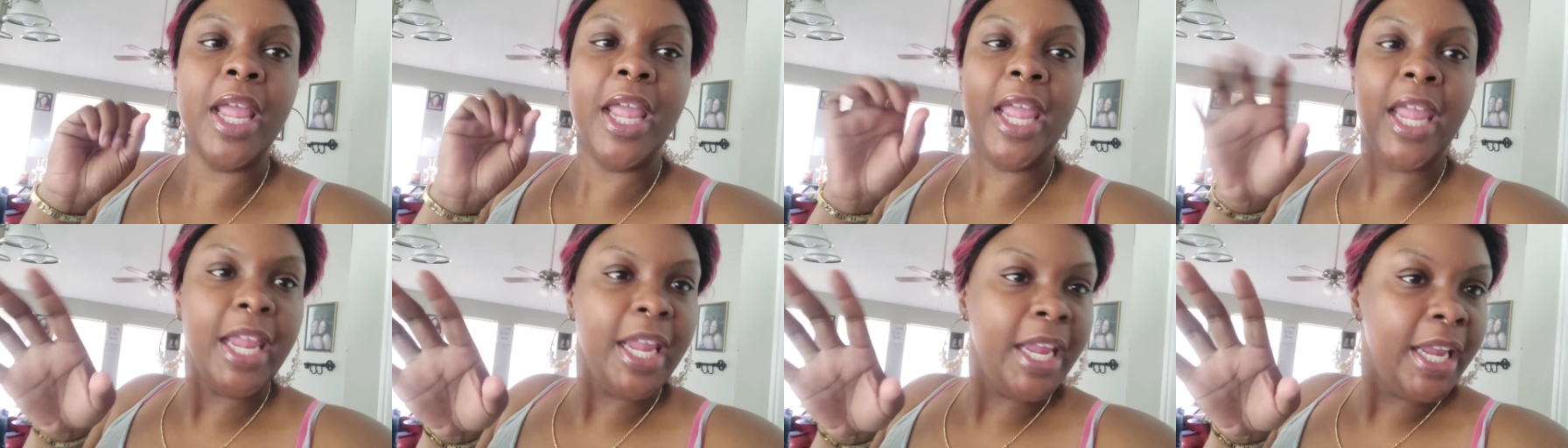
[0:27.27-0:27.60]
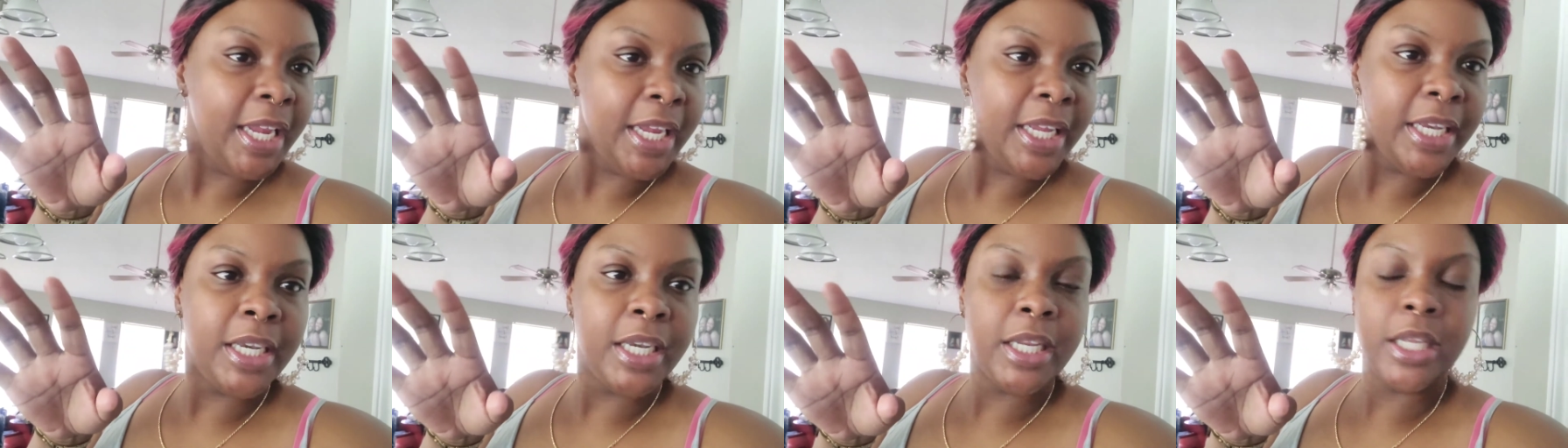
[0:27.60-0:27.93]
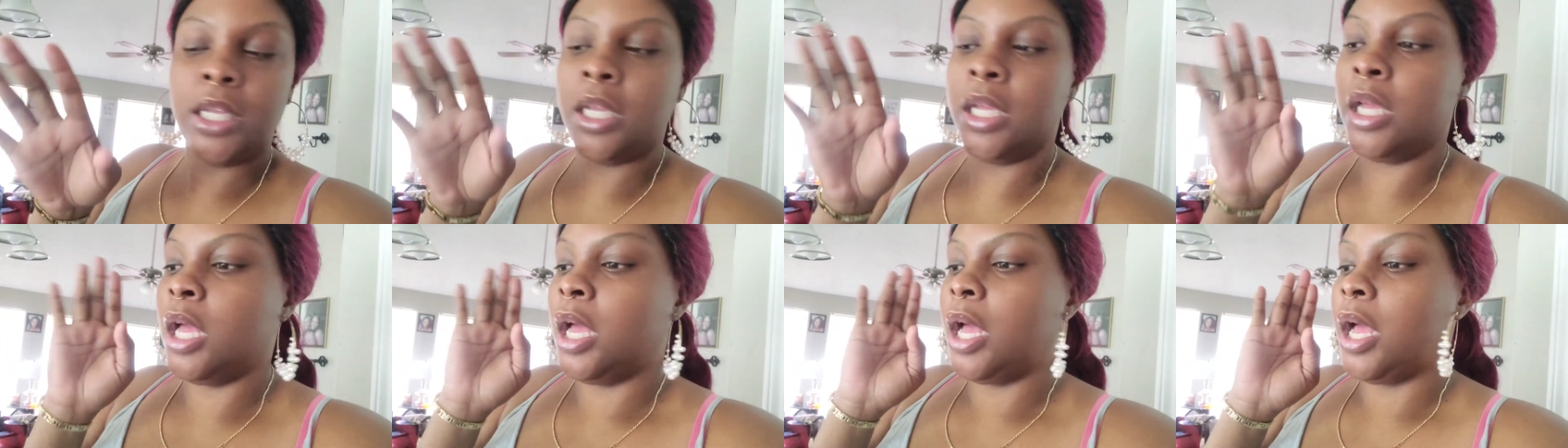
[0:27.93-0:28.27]

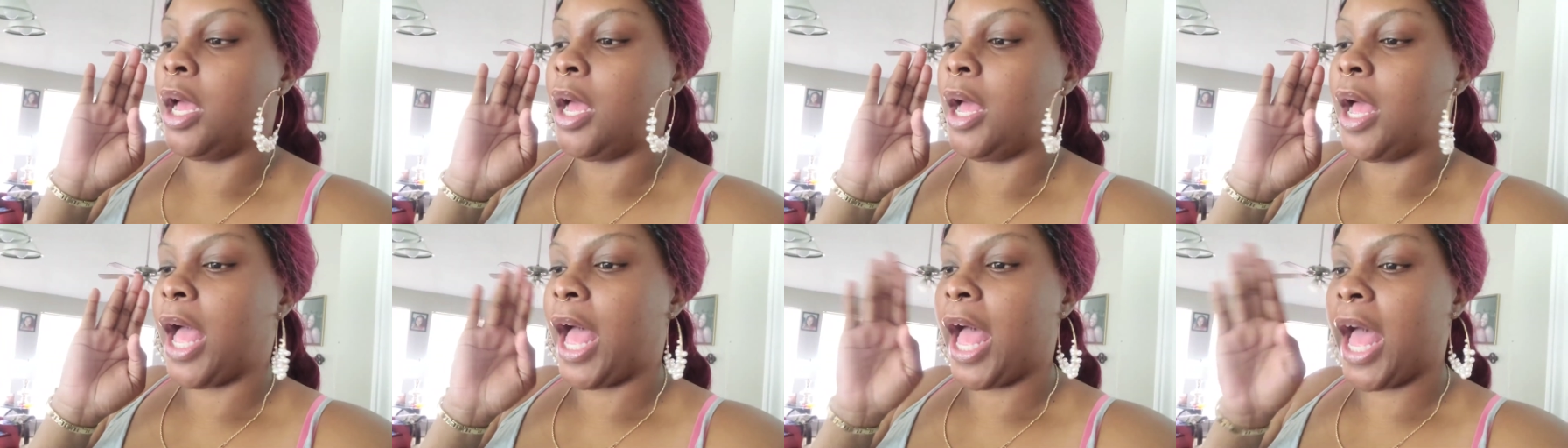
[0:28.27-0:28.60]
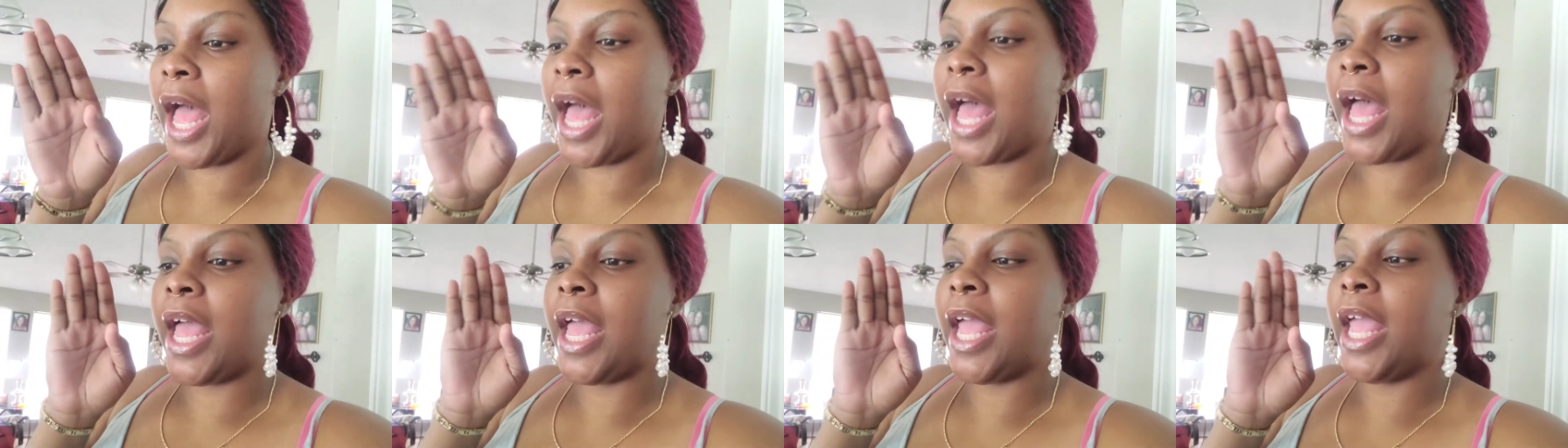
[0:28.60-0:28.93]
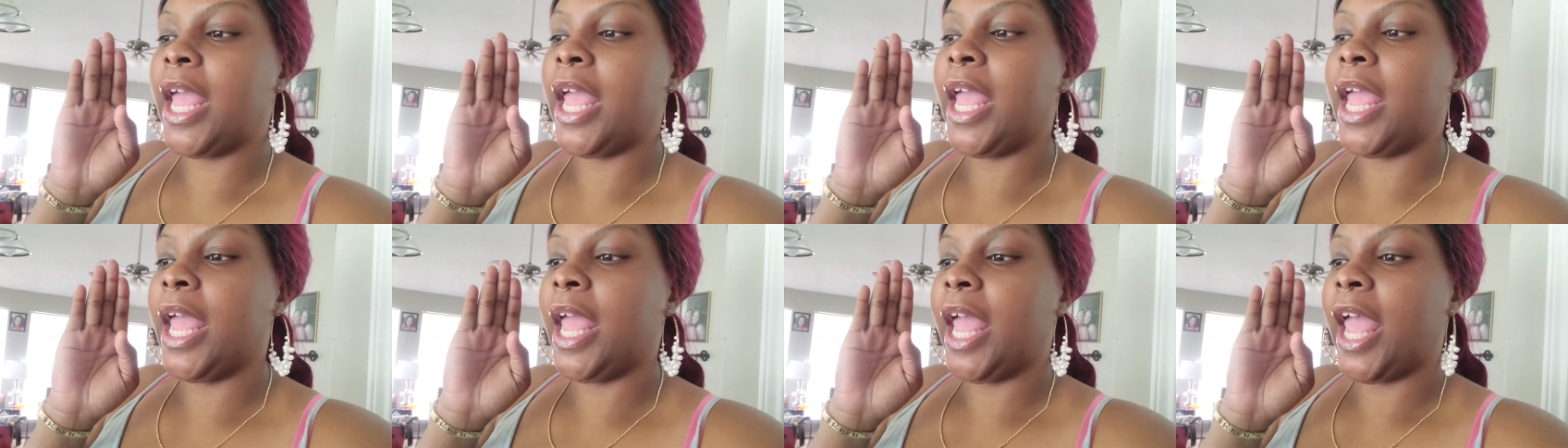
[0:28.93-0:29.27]
and
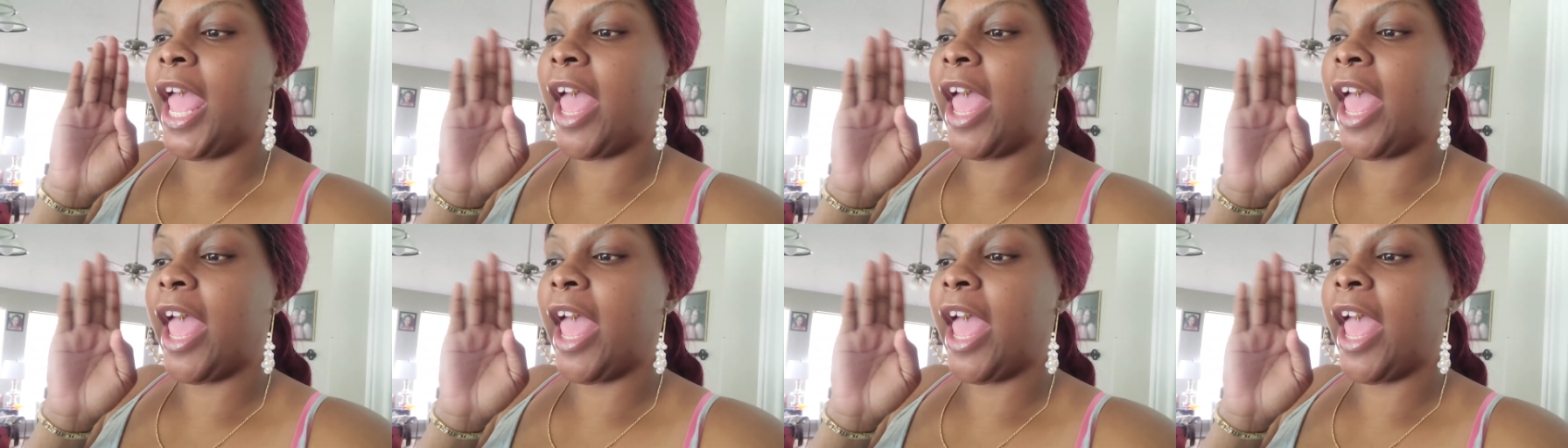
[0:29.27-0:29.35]
I